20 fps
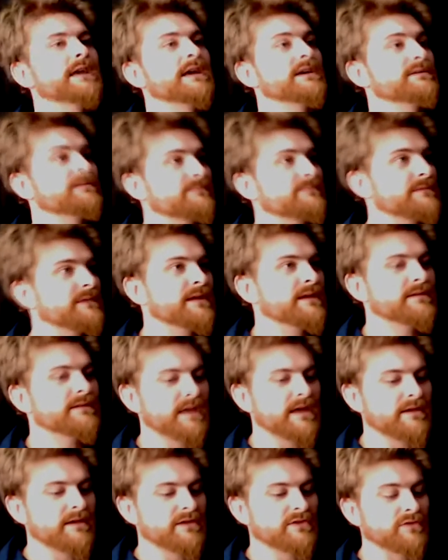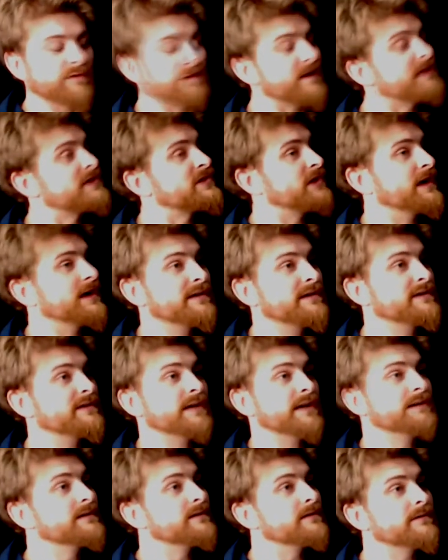They're sort of assigned a
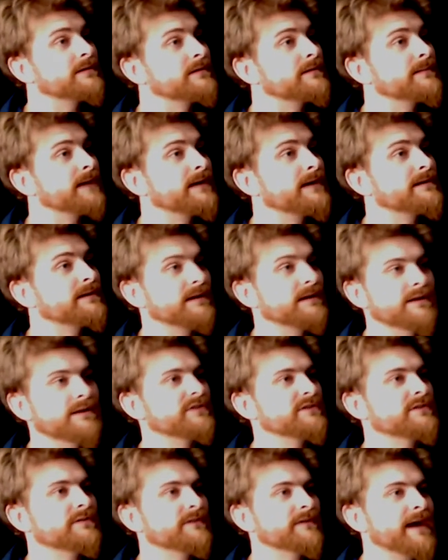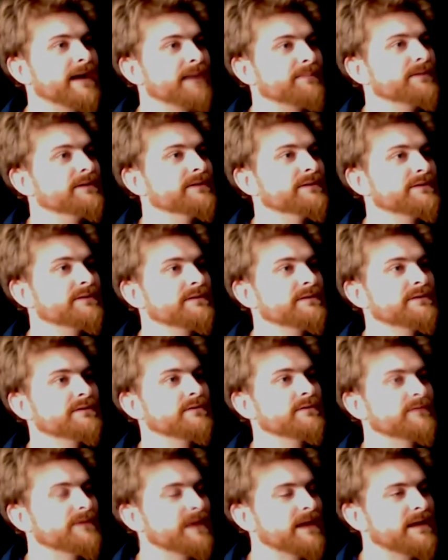gender automatically. It just sort of happens.
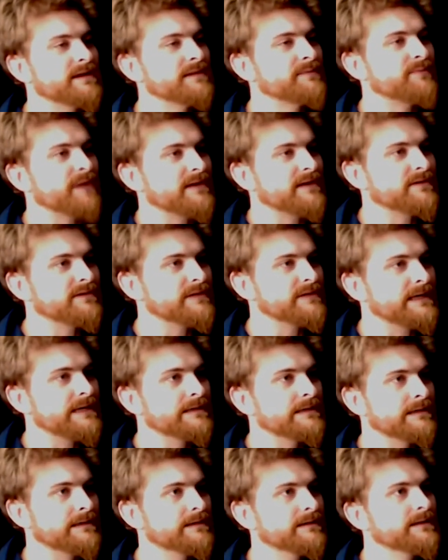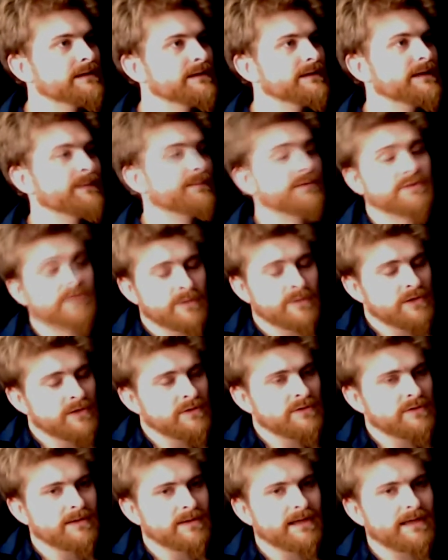They express a gender at that point. So we
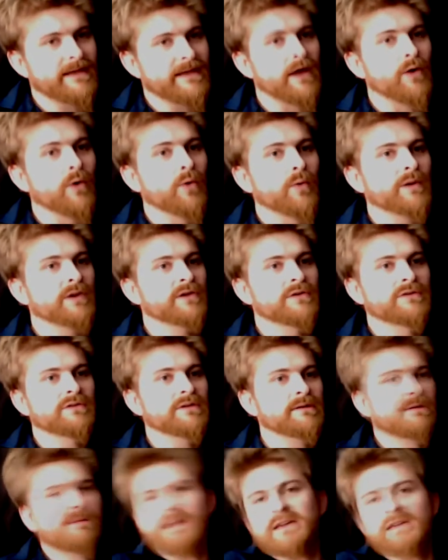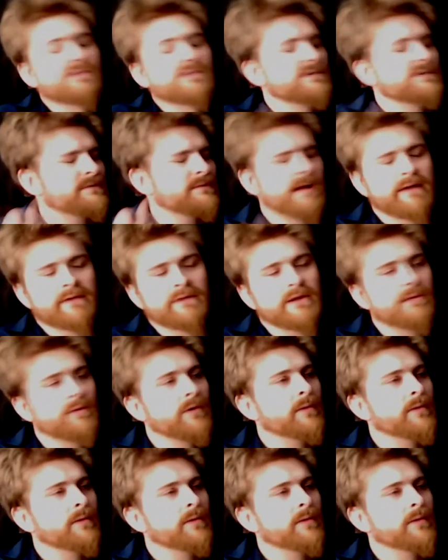could do it like that, or we could do it. They can just do whatever they